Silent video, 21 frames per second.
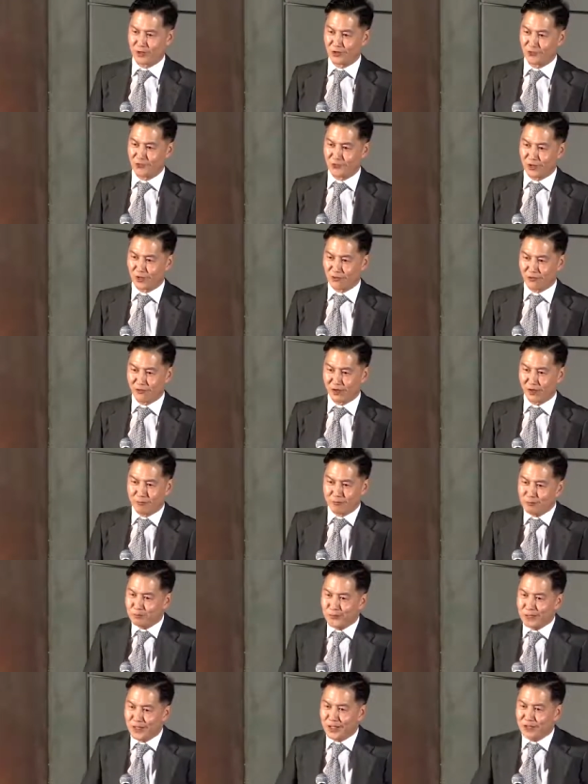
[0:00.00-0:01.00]
So I felt
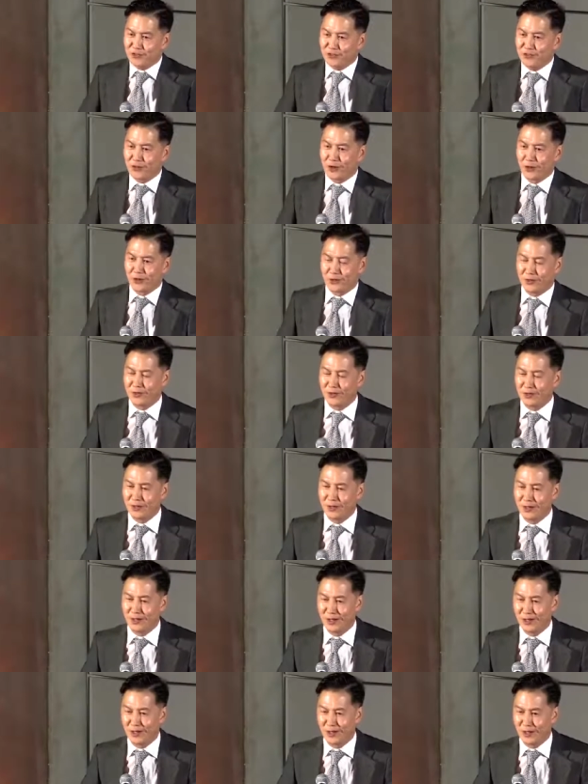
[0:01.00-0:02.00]
that's not
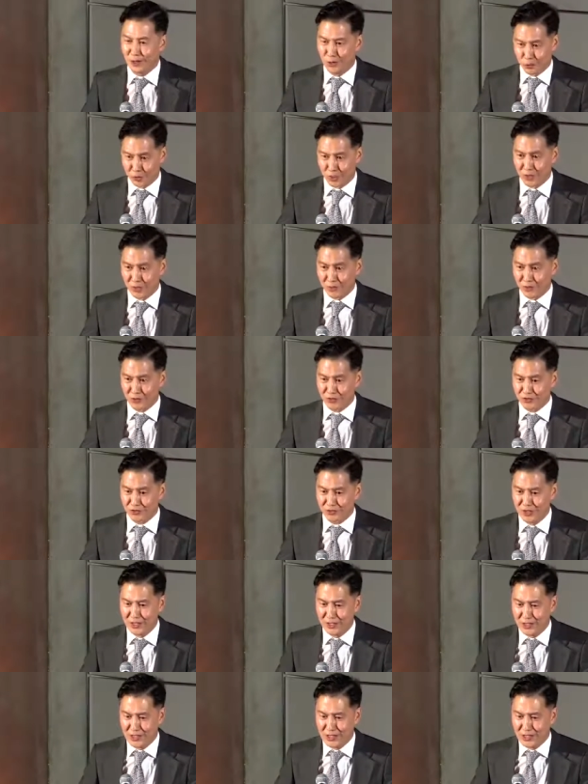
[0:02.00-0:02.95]
a whole lot of risk.